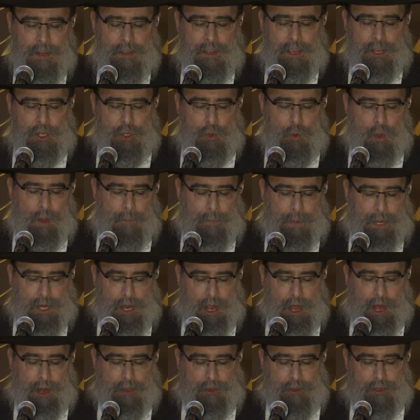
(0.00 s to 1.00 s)
you are being
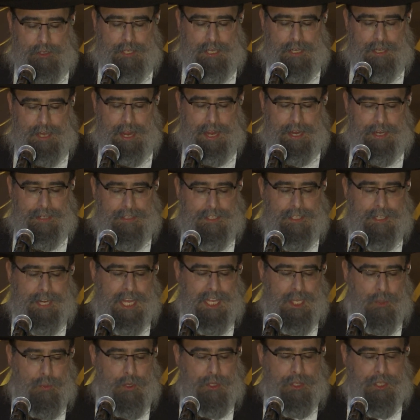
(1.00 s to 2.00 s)
honored tonight,
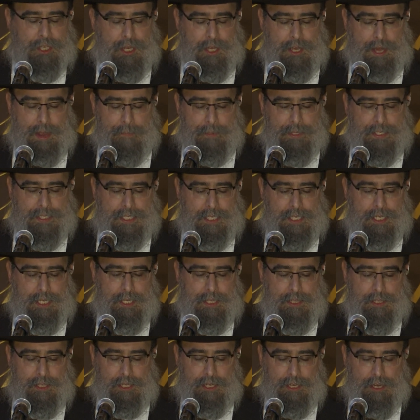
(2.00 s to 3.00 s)
together with your Rebbe's in
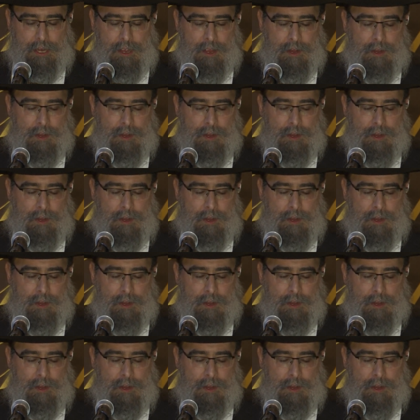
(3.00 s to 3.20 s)
Hindi,